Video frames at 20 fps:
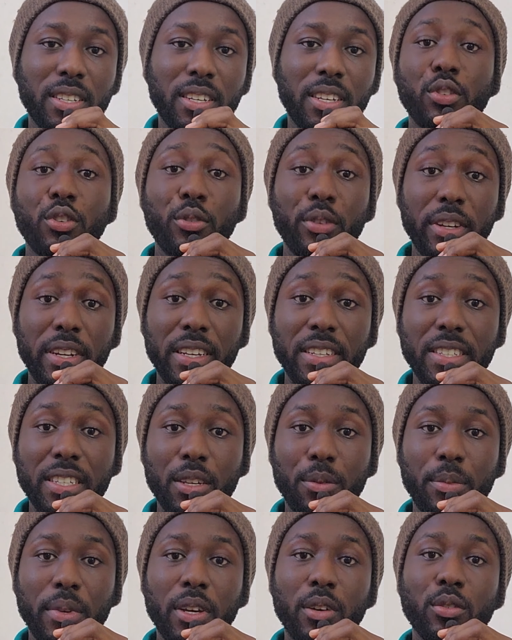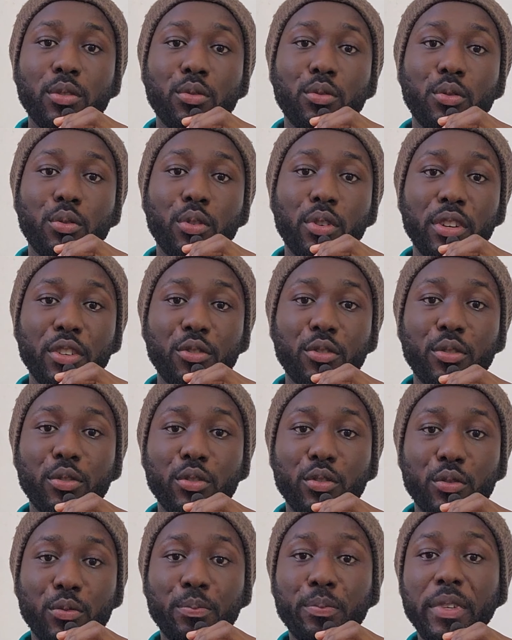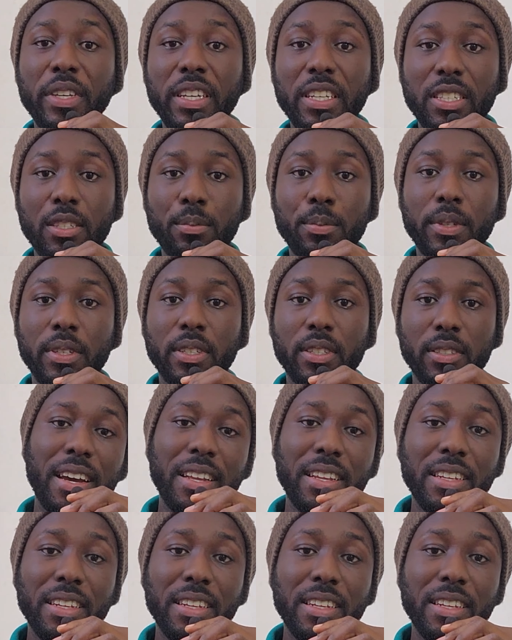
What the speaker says: During that same year, I also got introduced to PHP.